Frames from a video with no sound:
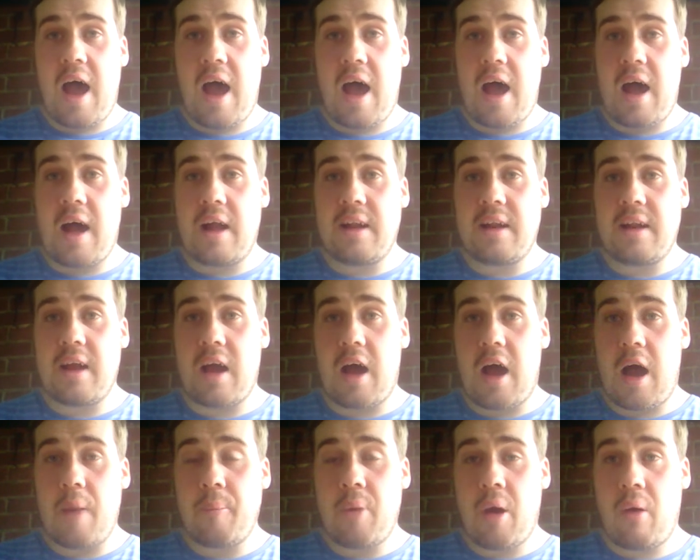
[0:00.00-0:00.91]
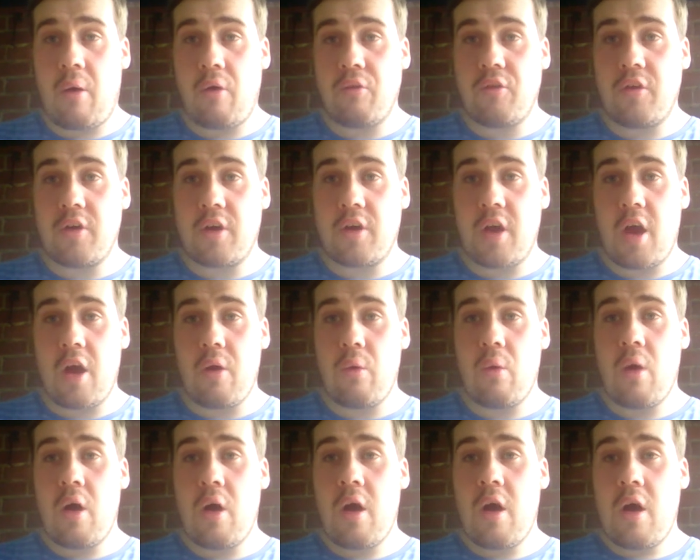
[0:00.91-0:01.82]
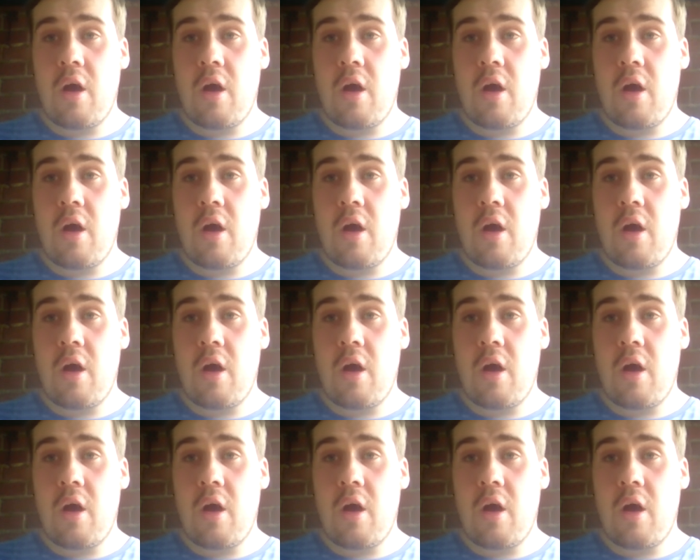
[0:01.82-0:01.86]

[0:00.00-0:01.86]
And yeah, I'm now off to go